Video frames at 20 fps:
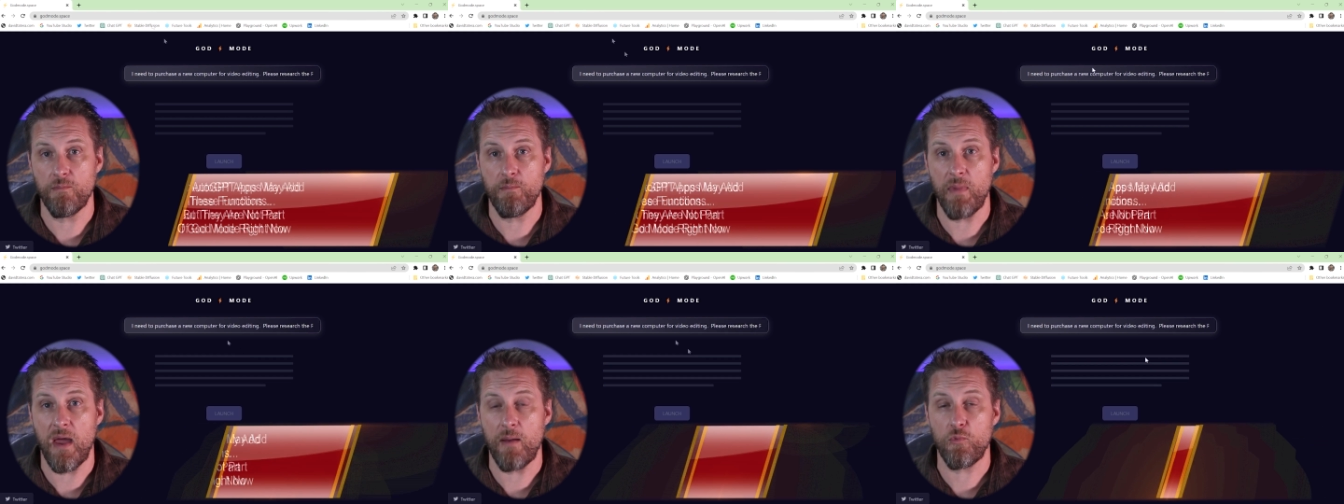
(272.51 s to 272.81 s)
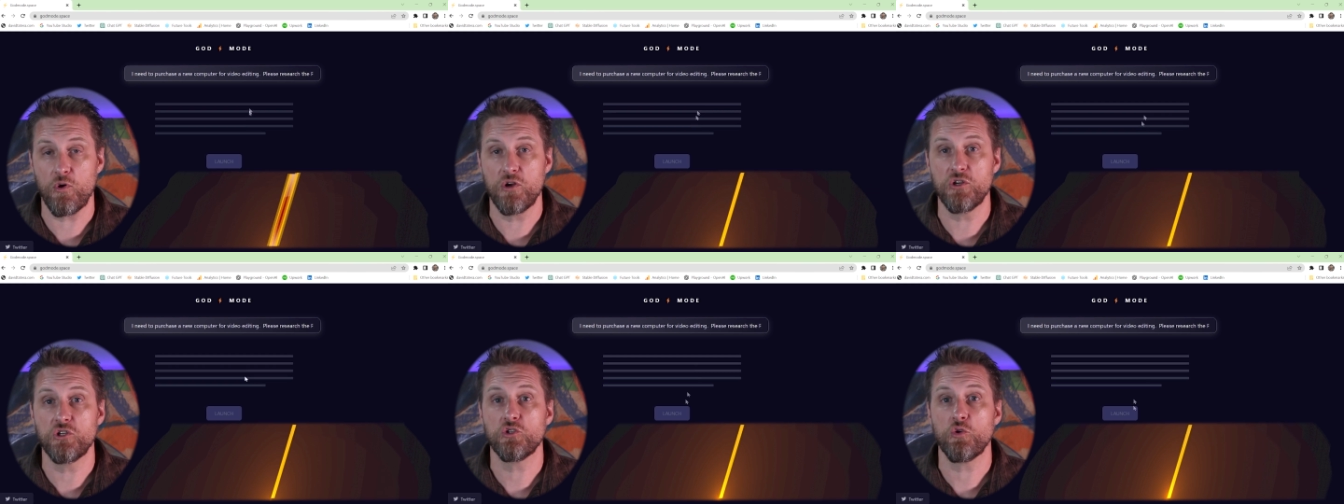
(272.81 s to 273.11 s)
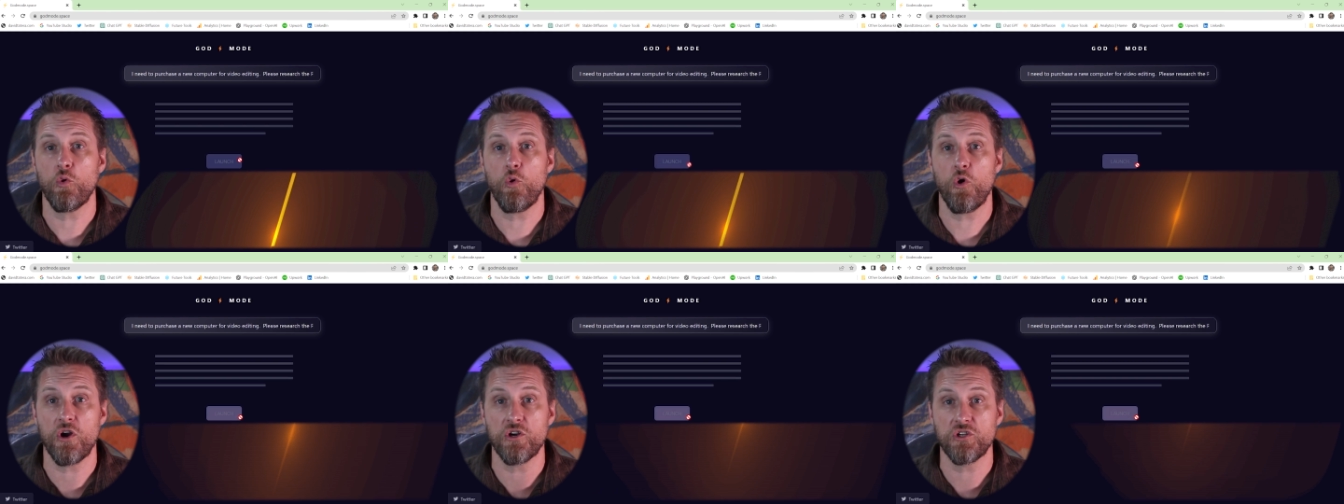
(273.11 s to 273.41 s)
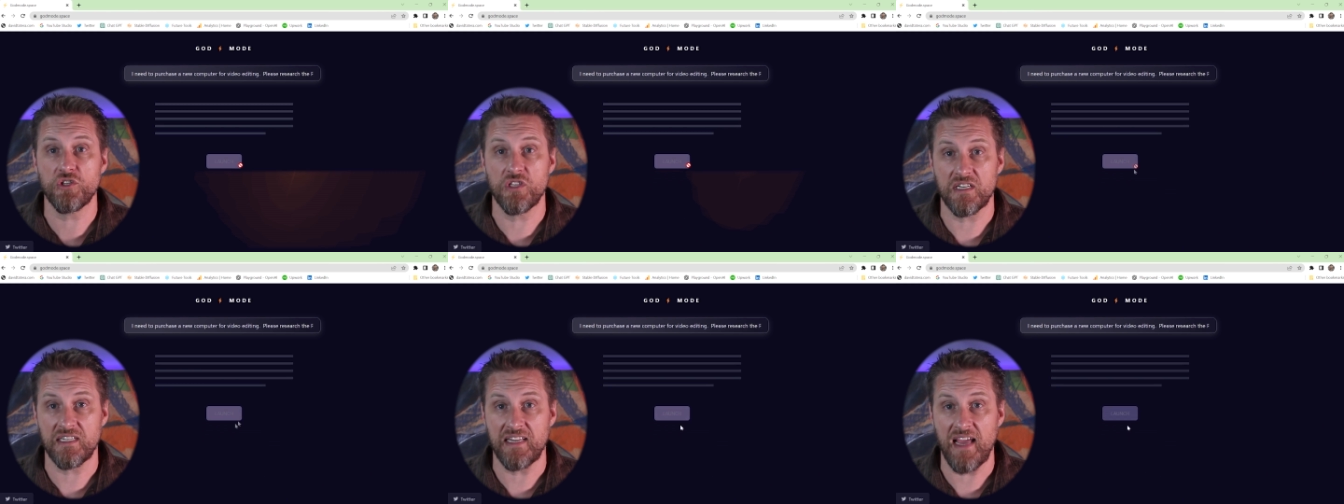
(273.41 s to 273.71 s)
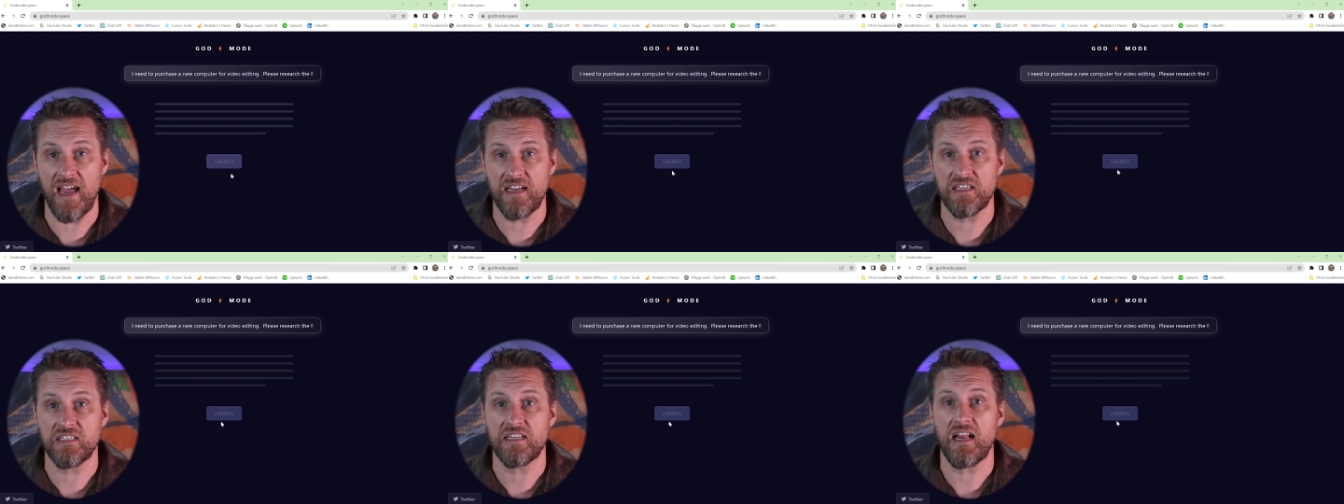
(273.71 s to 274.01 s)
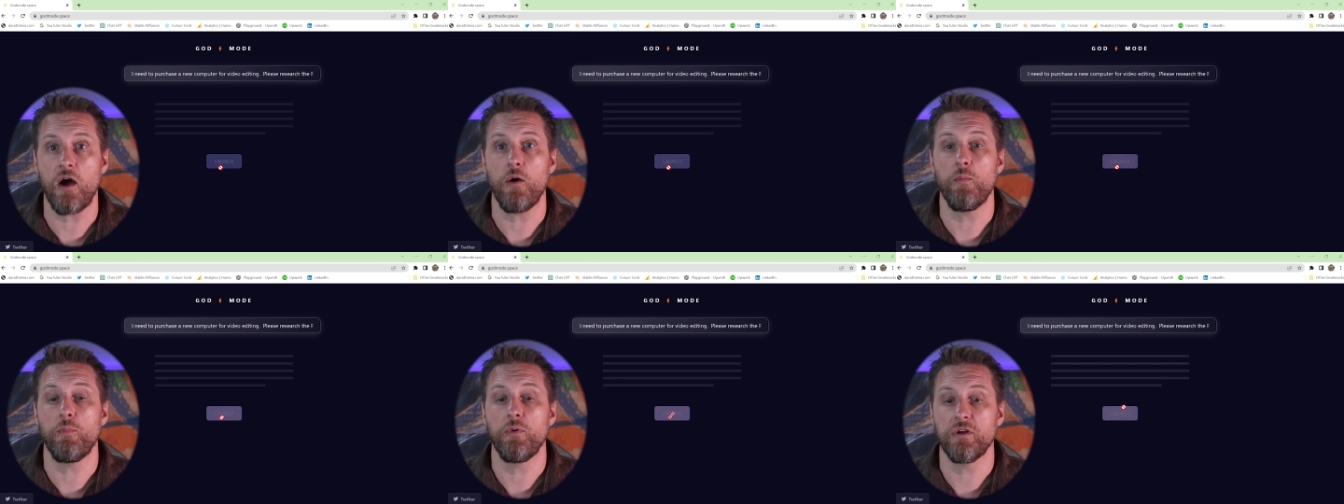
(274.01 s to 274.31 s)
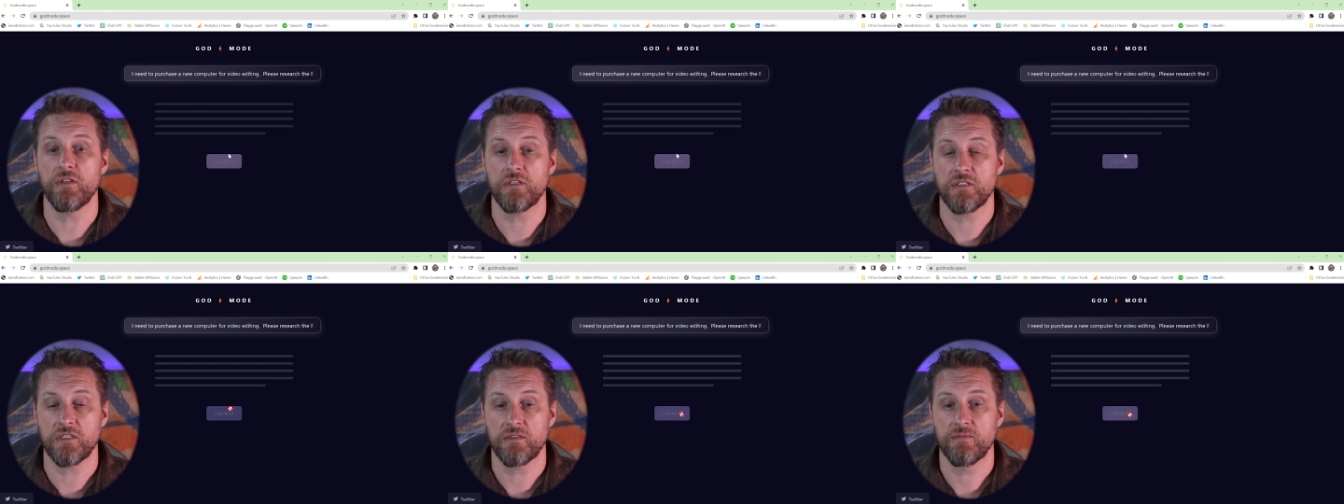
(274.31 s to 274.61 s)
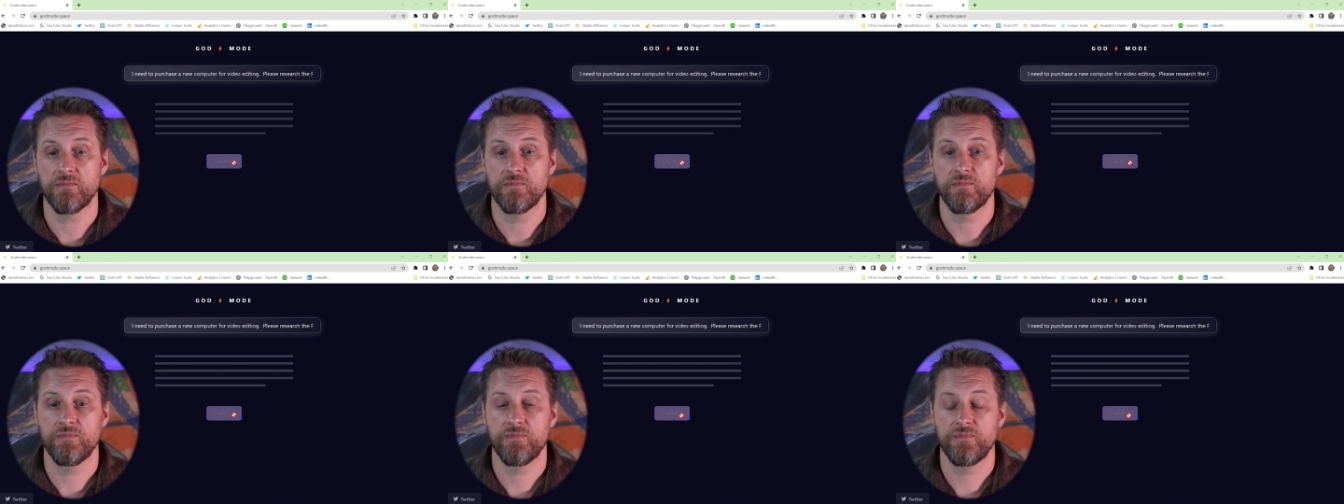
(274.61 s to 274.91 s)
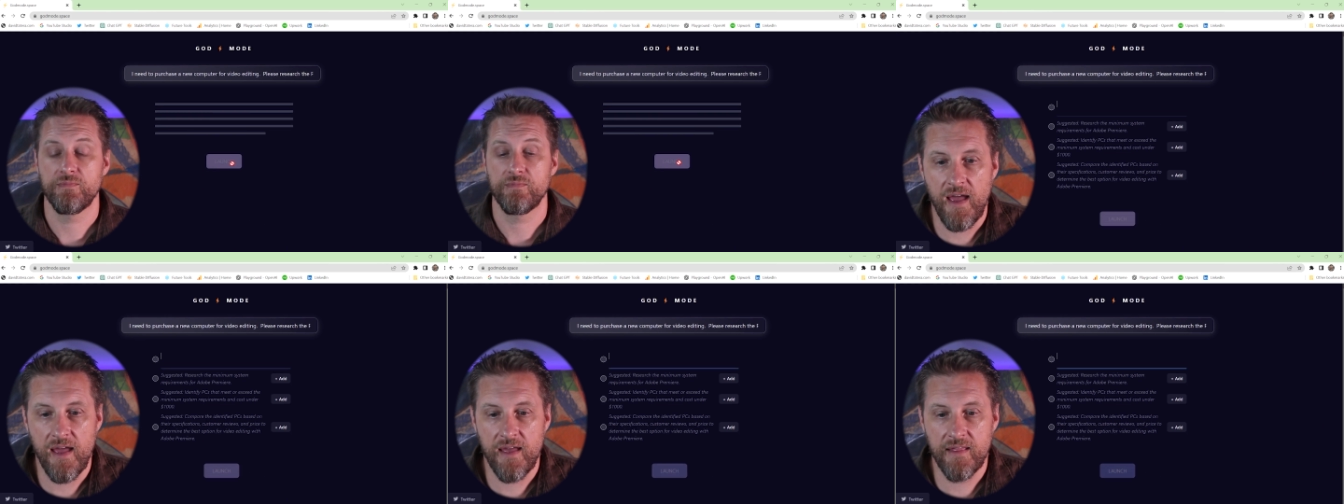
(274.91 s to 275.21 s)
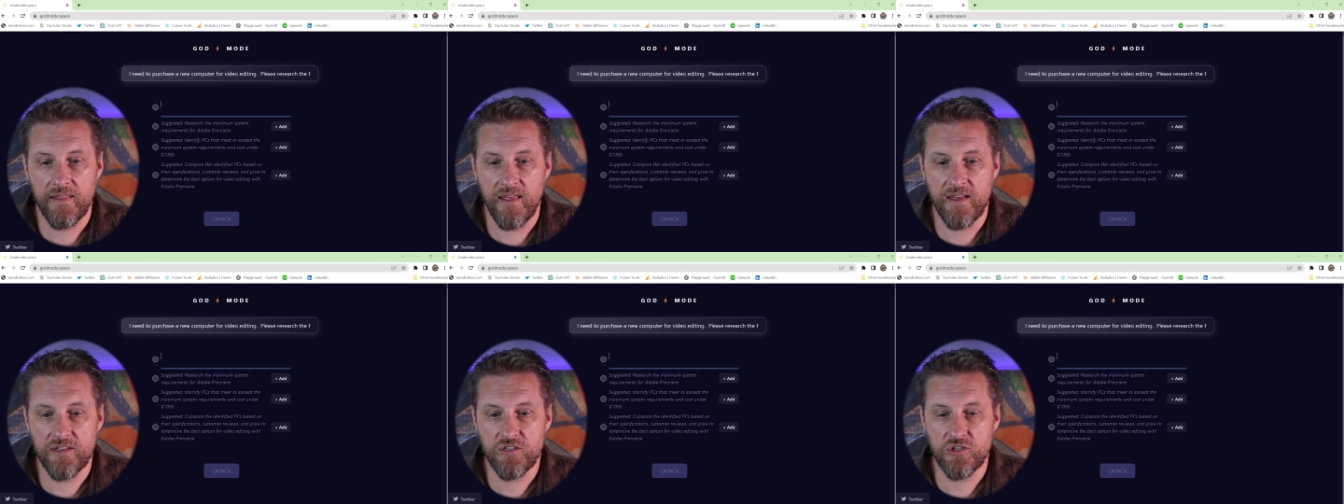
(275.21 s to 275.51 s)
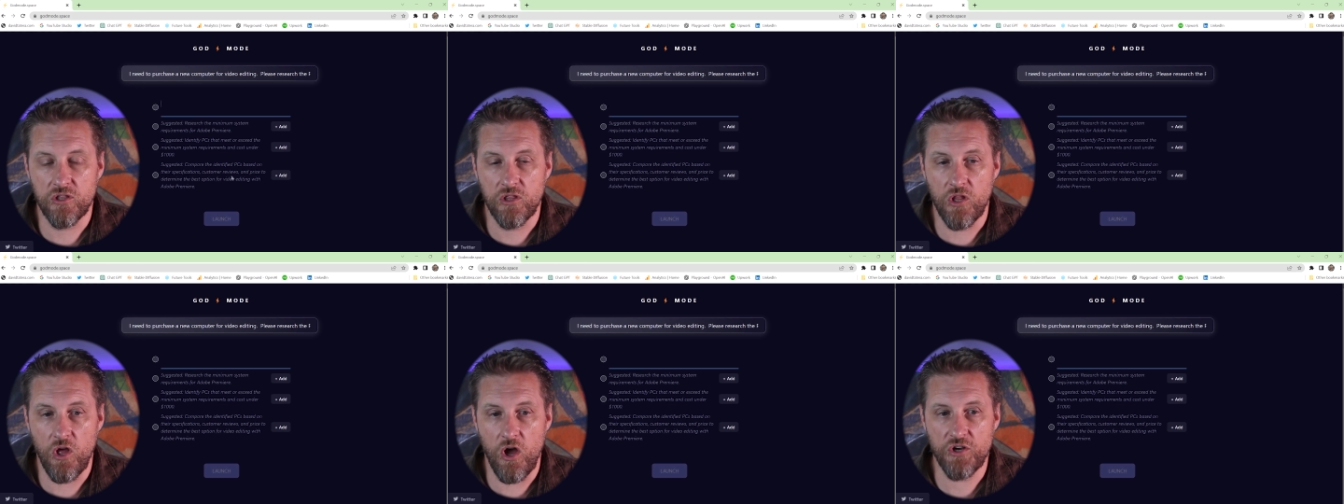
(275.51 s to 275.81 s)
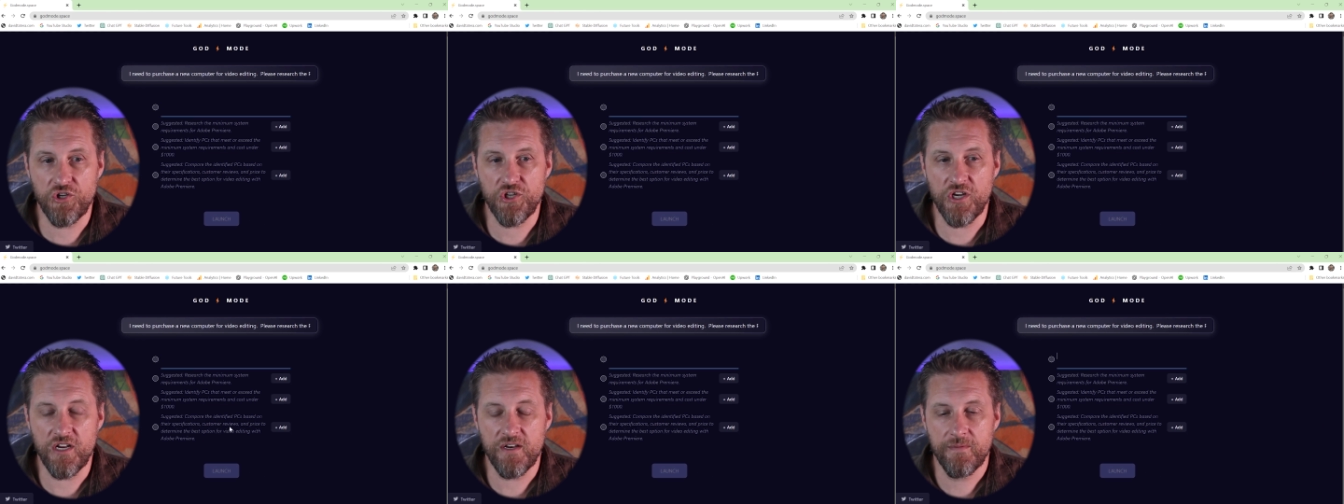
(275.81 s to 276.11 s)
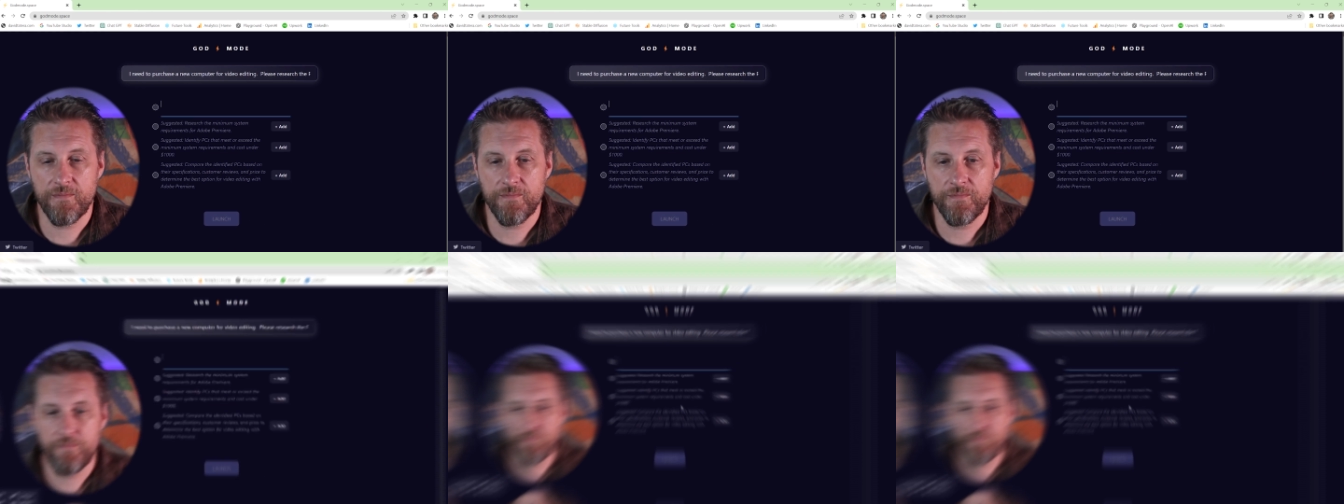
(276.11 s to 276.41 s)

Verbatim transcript: the memory storage, the text outputs. And let's launch it.